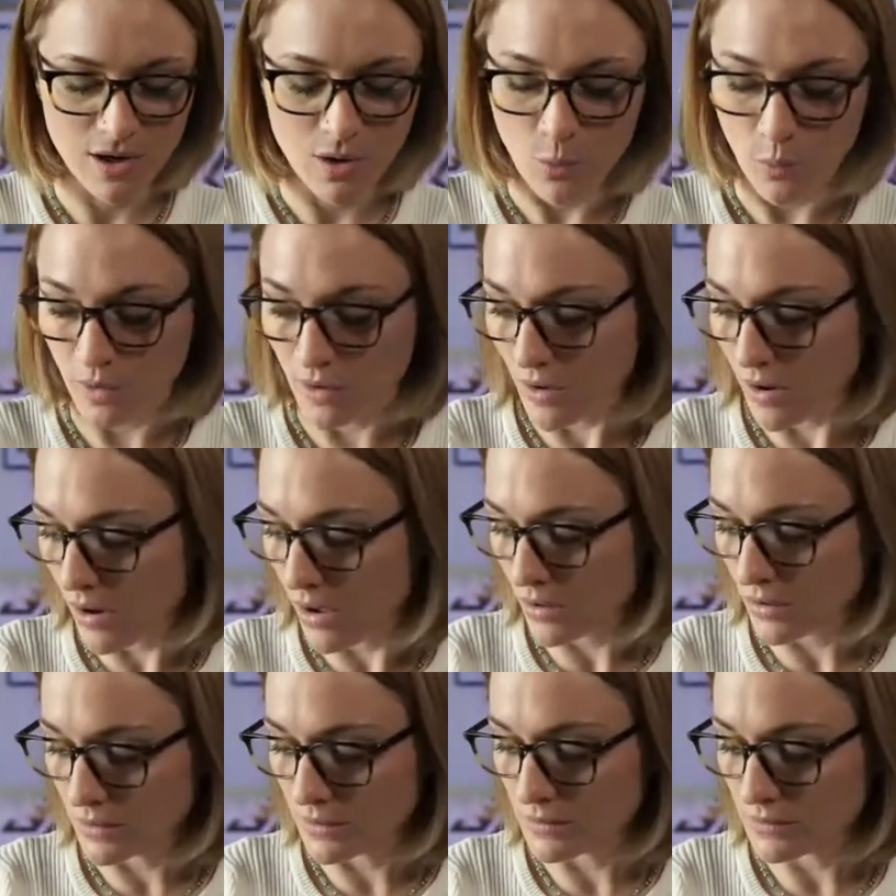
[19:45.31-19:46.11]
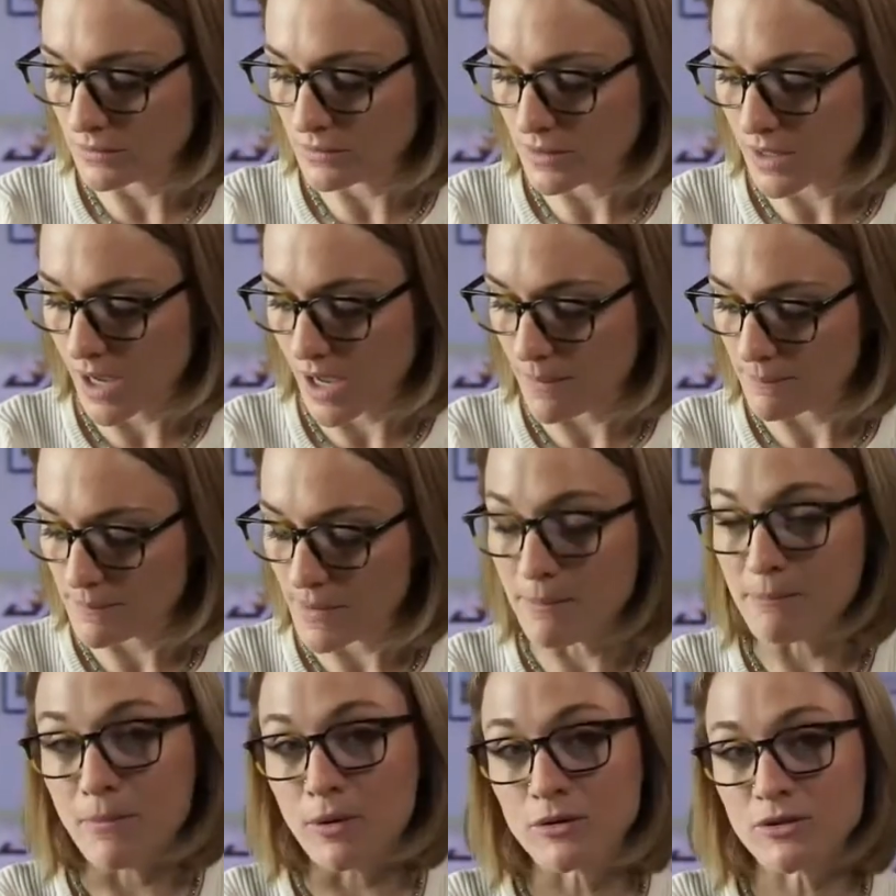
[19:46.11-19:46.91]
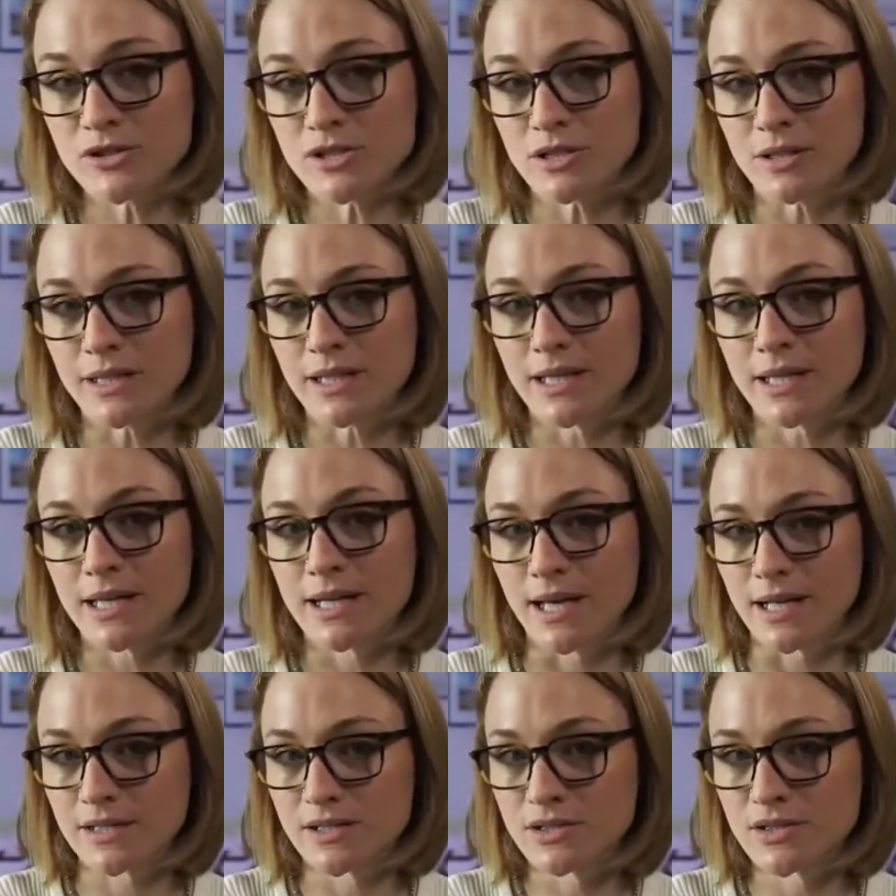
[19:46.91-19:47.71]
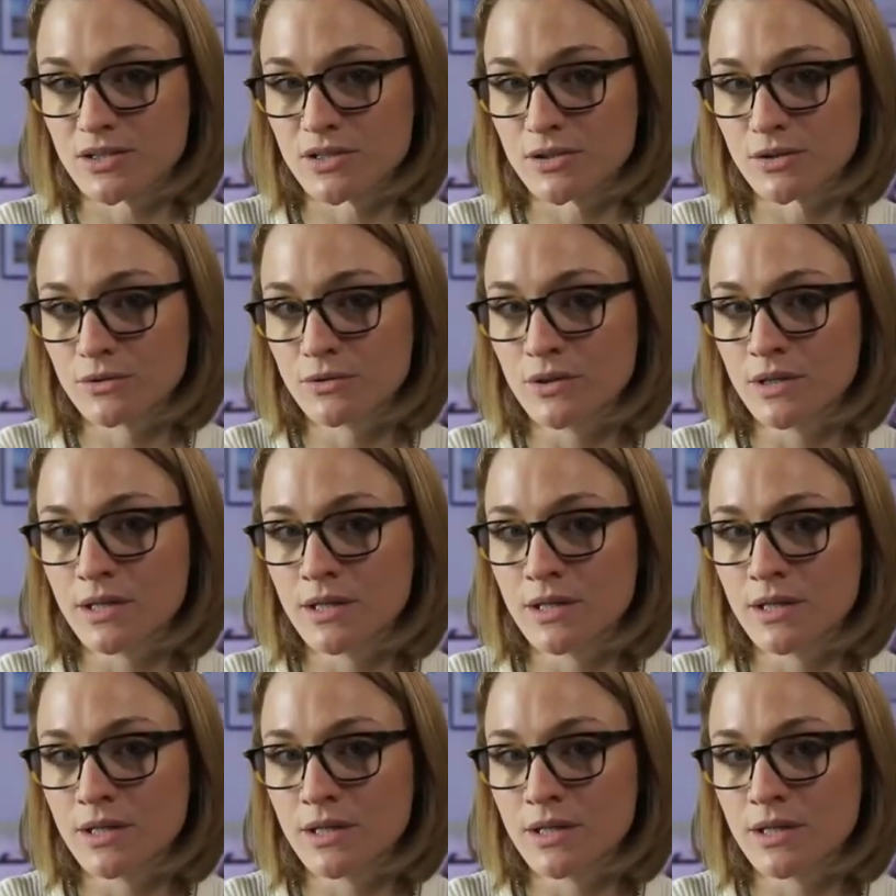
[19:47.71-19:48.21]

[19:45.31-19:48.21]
we're all emotionally connected to,